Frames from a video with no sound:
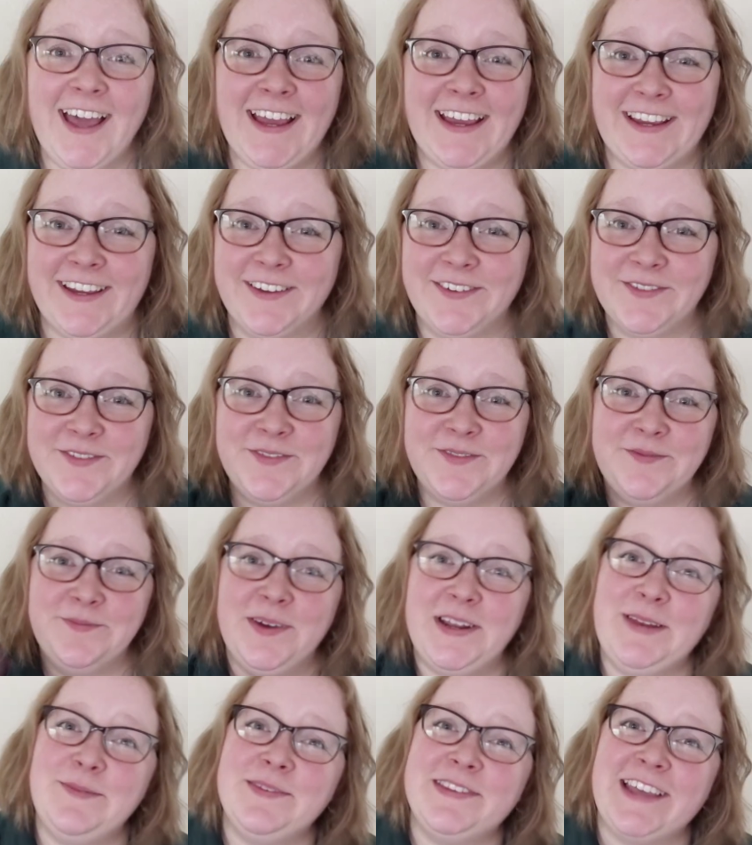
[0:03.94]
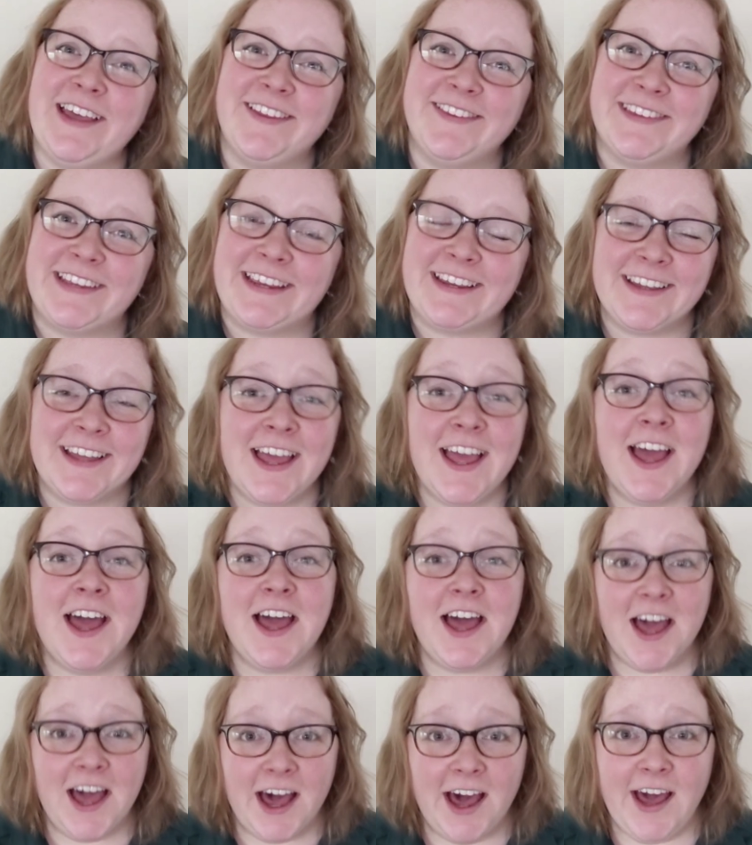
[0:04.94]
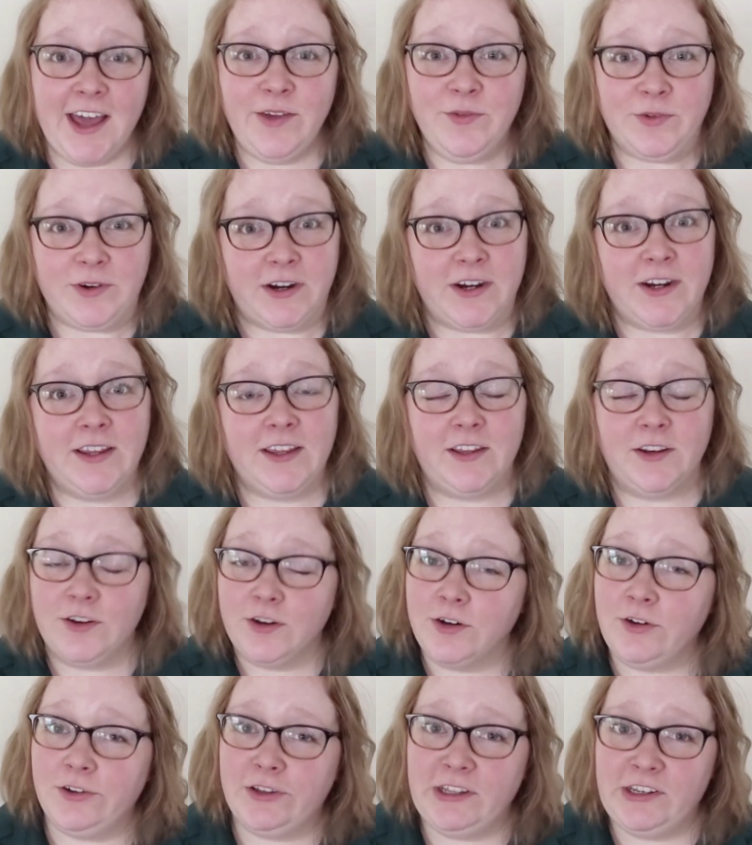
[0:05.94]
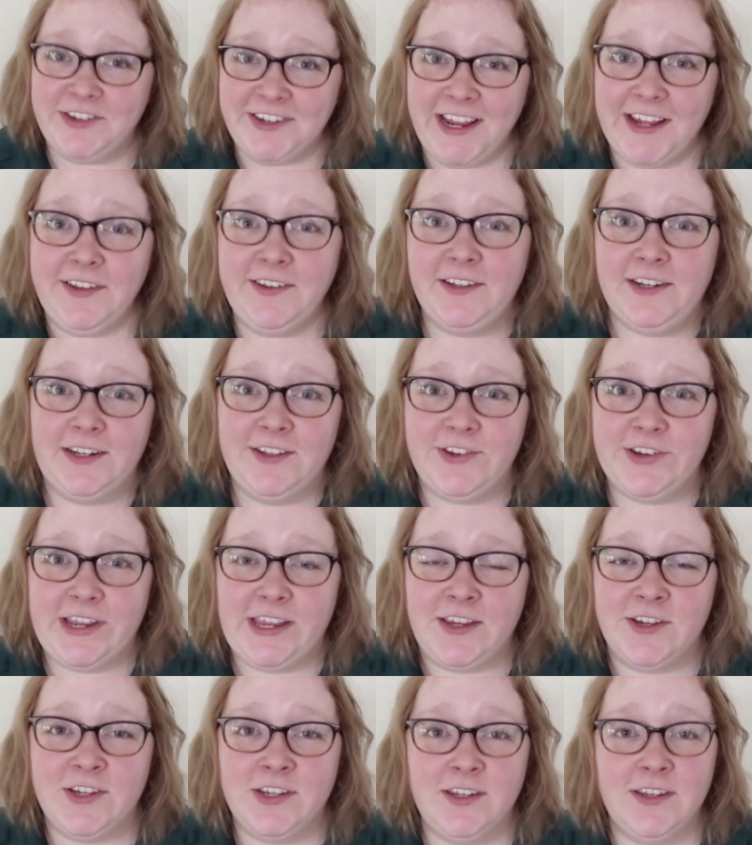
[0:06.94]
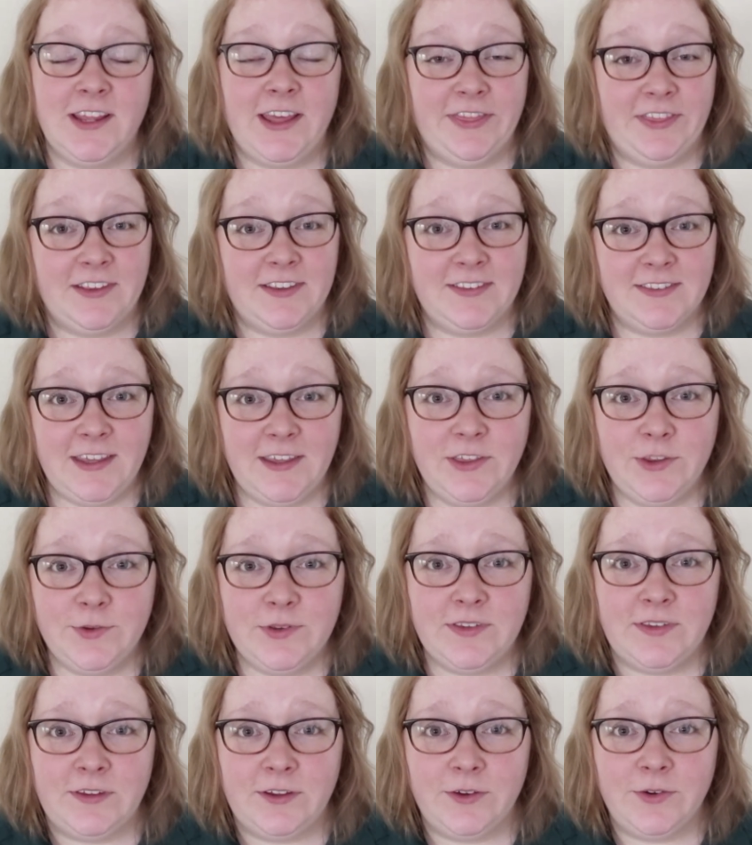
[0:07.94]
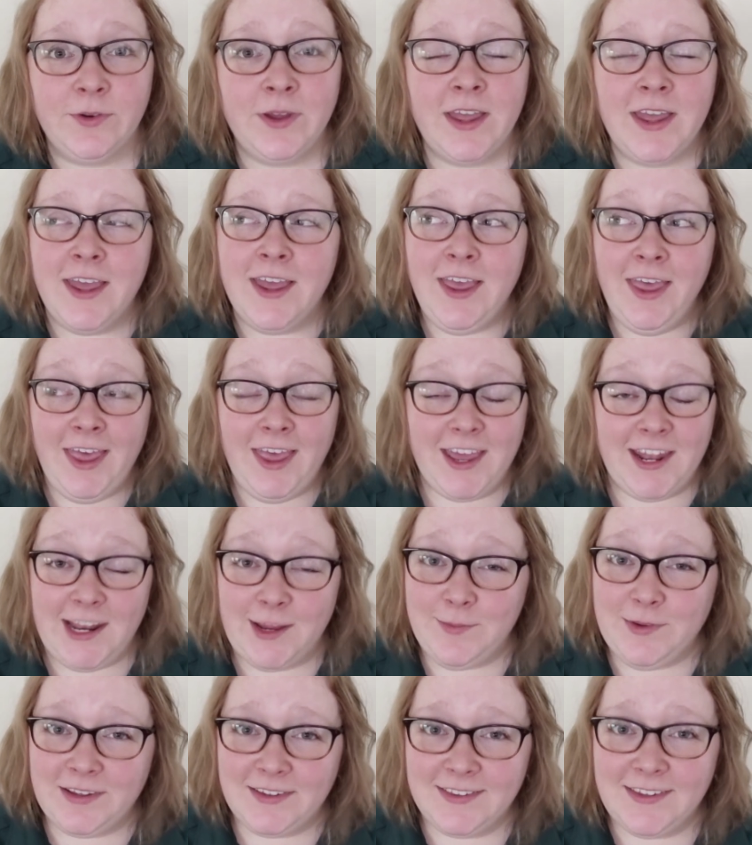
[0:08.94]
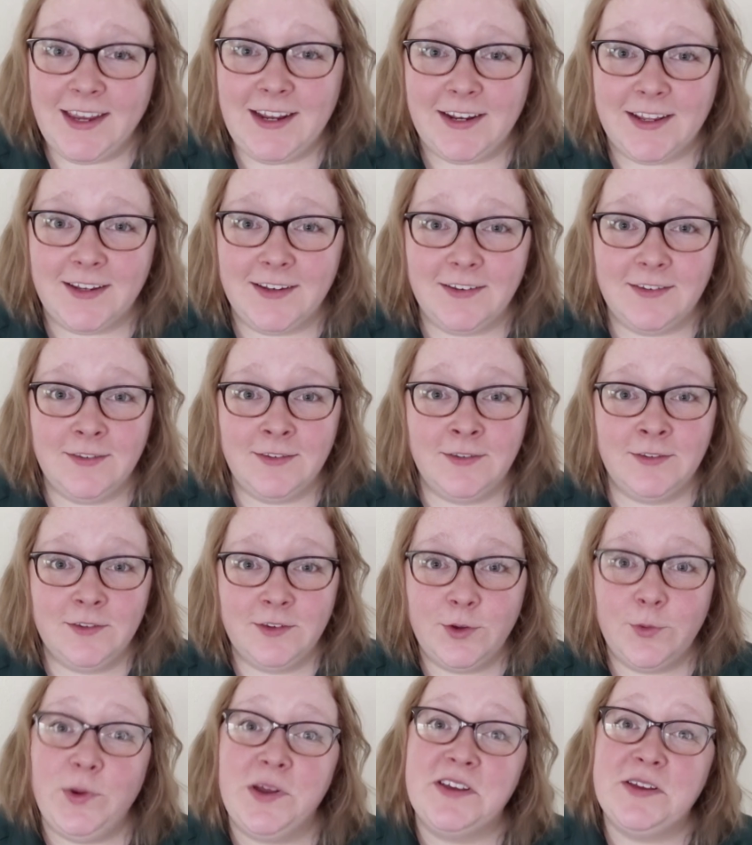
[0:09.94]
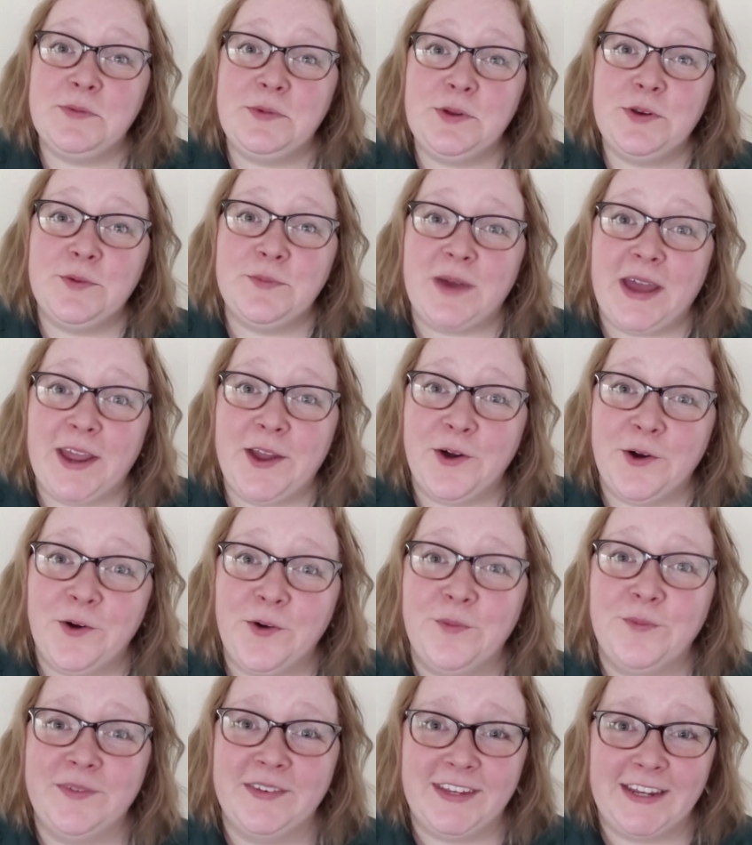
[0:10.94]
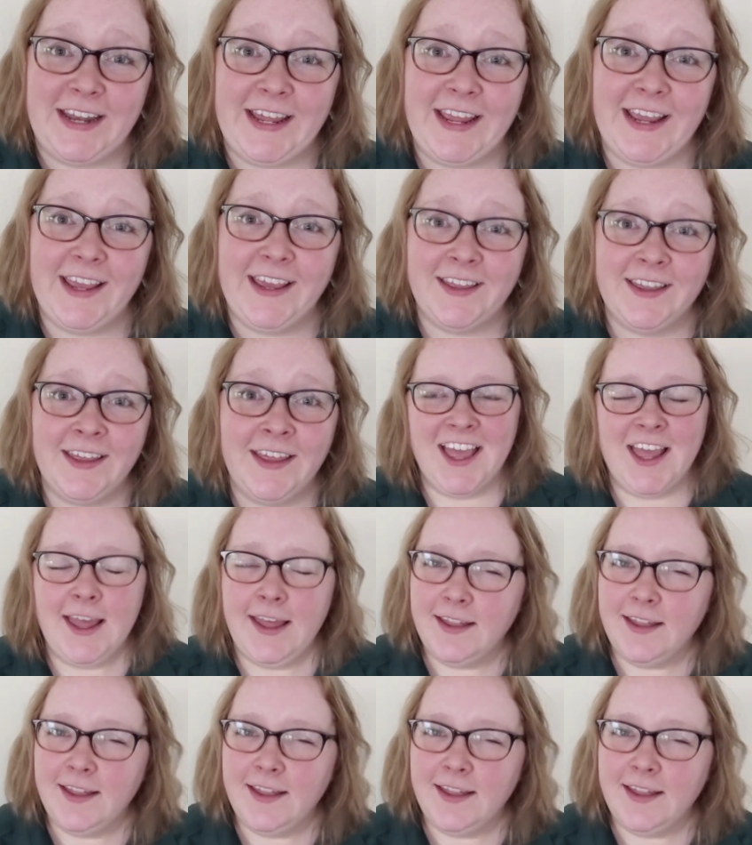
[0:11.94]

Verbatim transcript: Hi, my name is Kelsey. I work in early childhood education at the St. Louis Zoo, and I'm excited to welcome you to my home today.